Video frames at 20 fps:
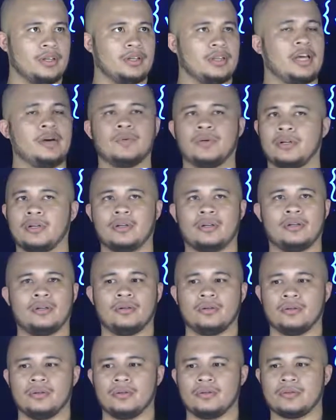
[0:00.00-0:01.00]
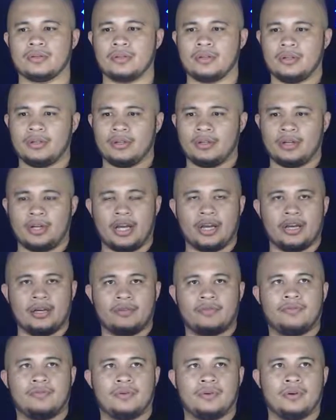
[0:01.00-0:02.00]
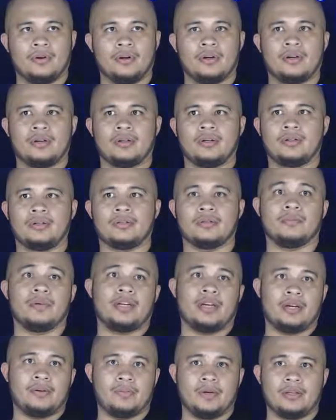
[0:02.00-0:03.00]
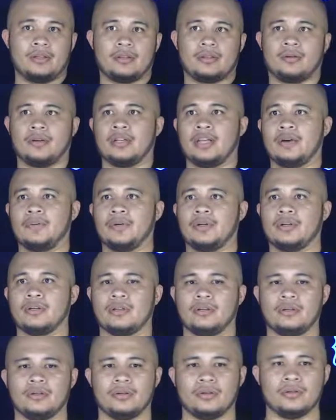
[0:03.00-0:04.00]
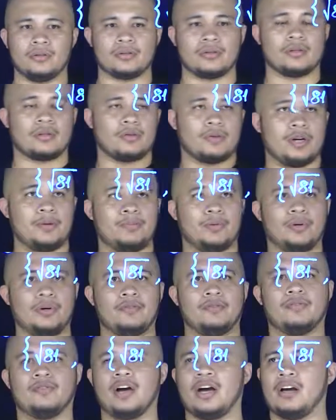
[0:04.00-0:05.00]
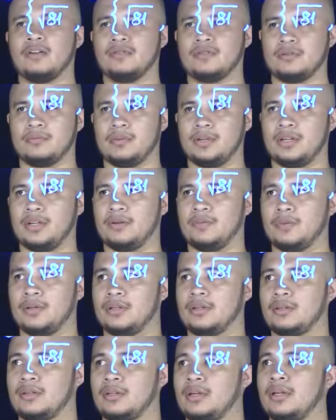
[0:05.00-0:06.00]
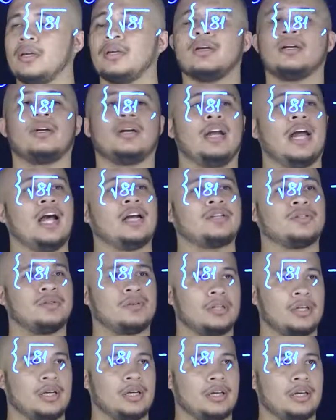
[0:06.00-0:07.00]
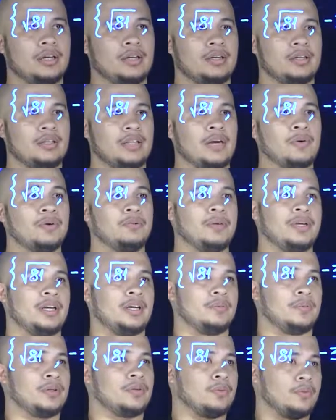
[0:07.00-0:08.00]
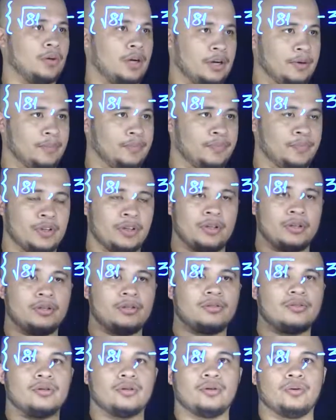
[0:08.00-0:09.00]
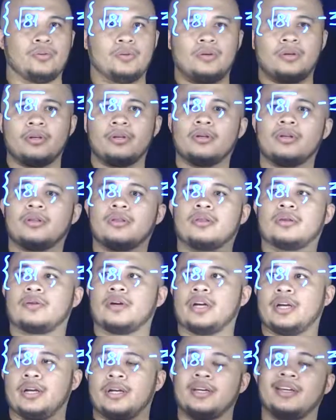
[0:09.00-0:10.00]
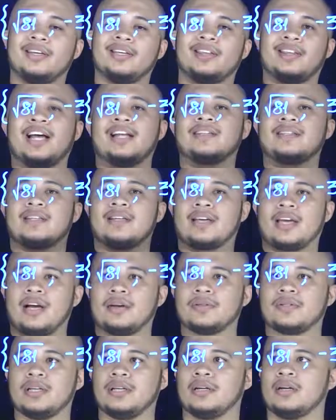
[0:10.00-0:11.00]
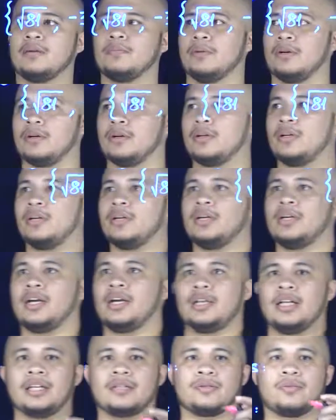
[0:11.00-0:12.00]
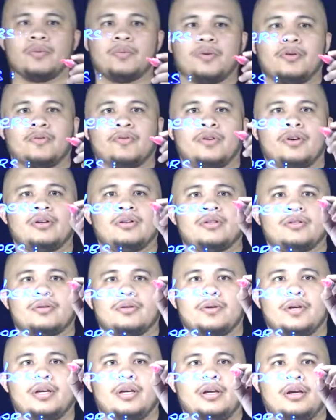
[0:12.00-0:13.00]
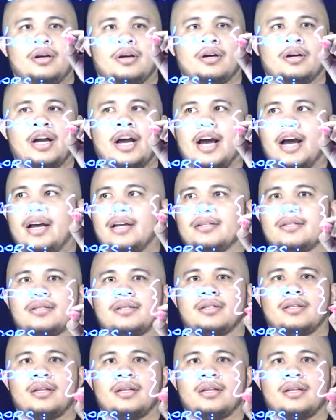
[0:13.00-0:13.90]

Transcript: they wouldn't use -4 to begin with, or they wouldn't use 3.5 to begin with. Naturally, they would begin with 1, 2, 3. That's the counting number. And that's what we refer to here as